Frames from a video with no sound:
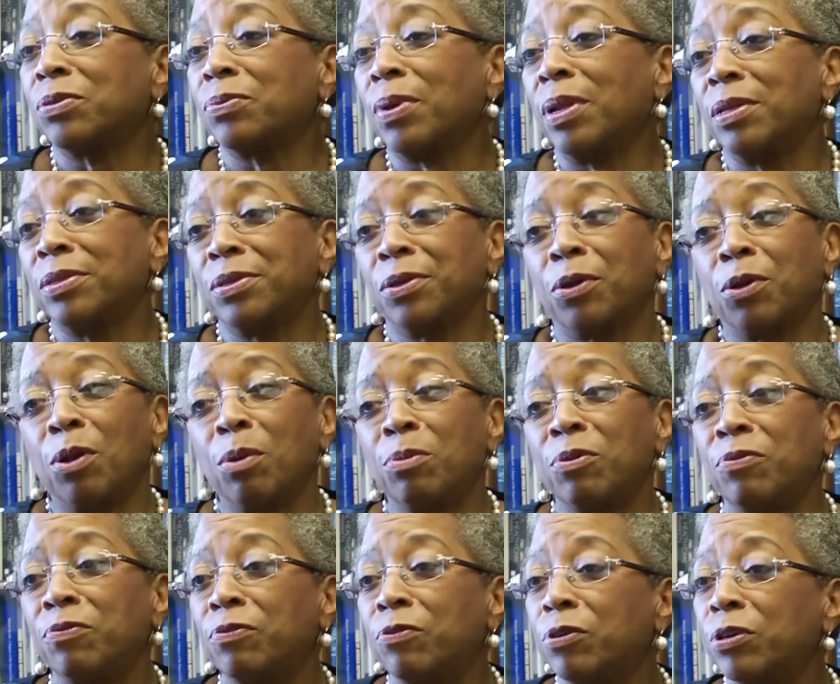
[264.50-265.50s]
well as the global
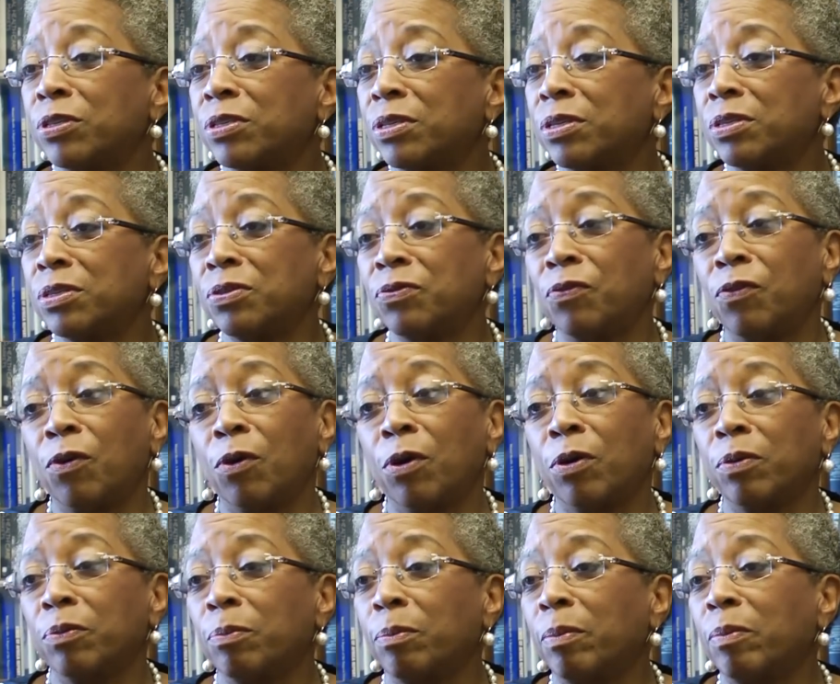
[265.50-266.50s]
forces for
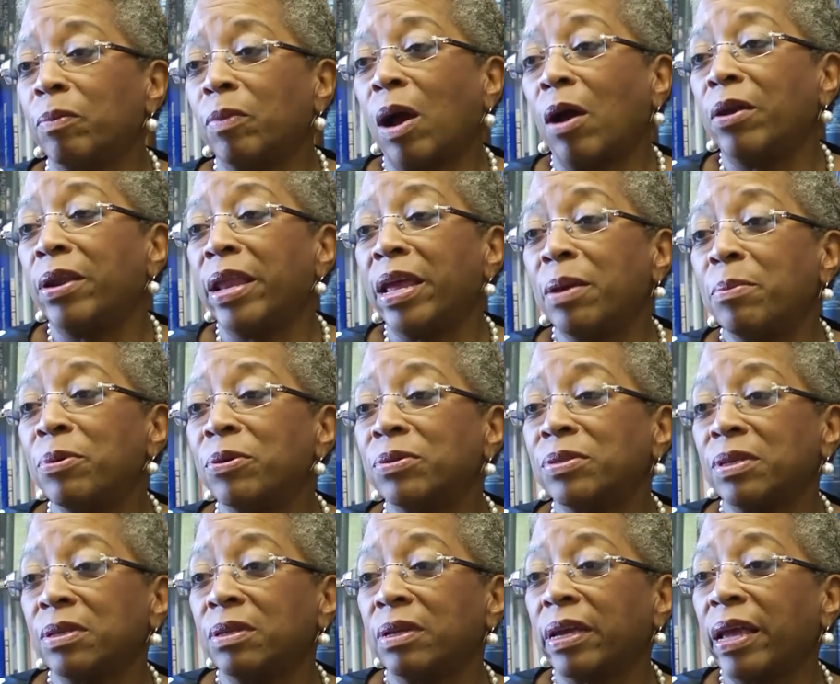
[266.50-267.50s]
our neighbors
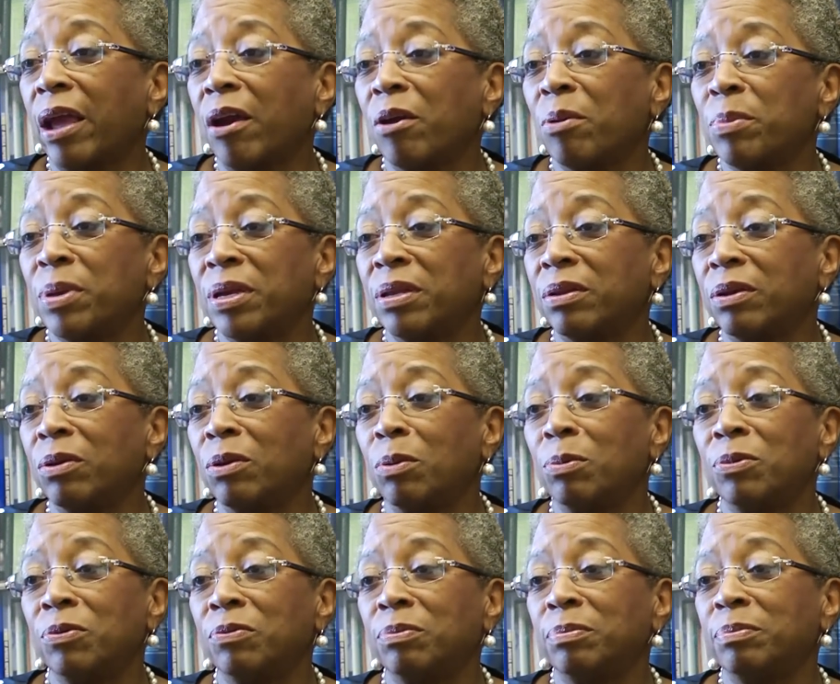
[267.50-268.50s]
in the Caribbean, the
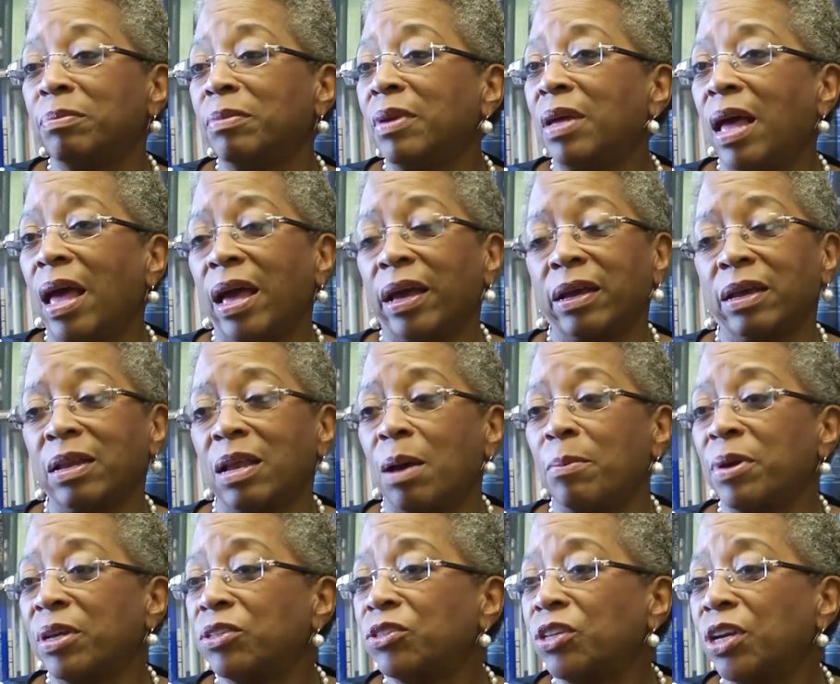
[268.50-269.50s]
global
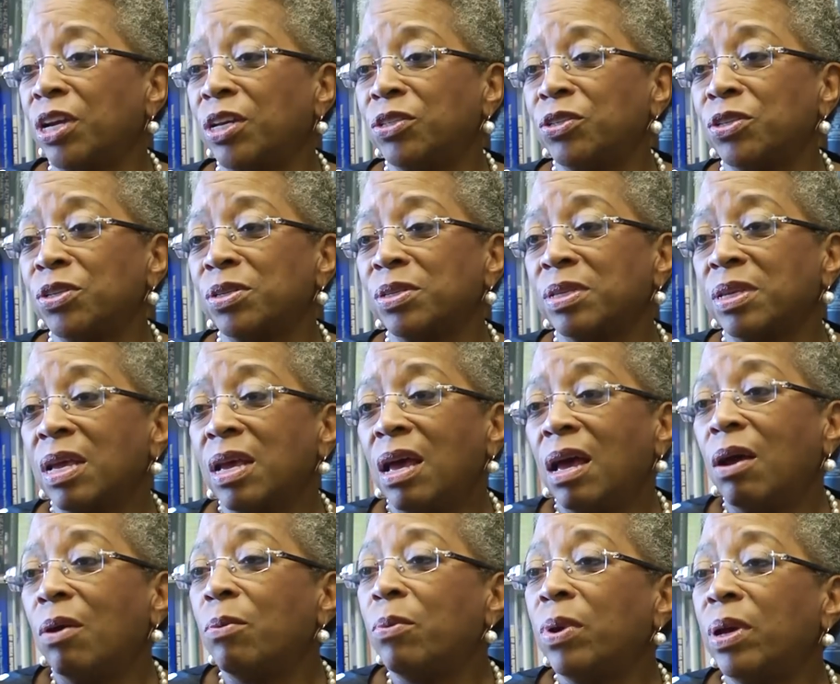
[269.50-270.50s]
economic changes
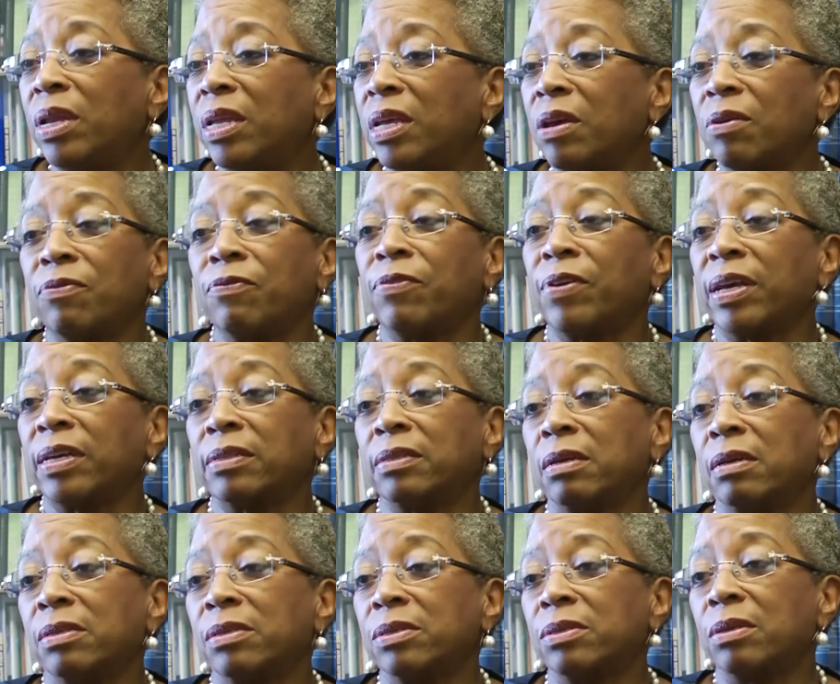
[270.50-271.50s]
really affect
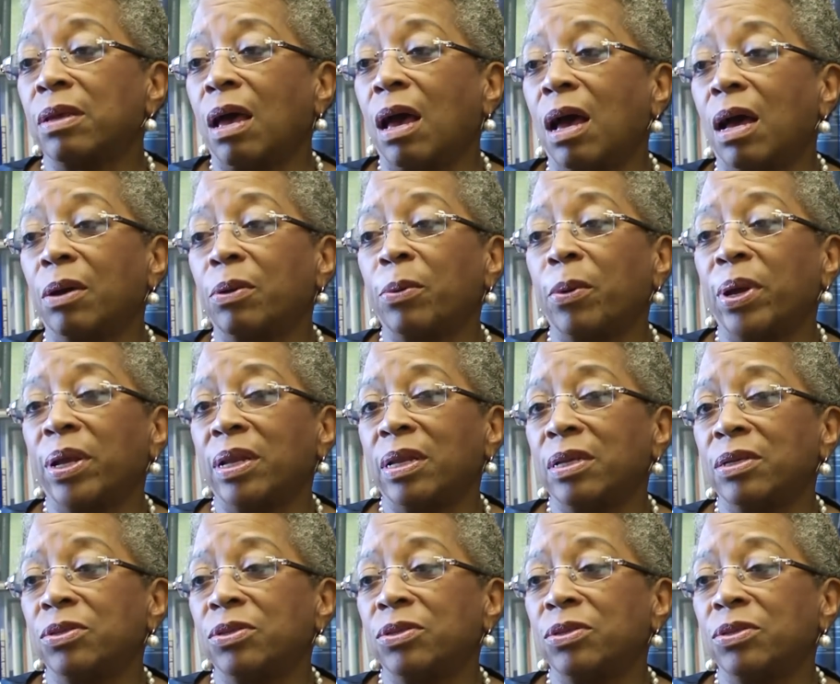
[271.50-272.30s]
us greatly.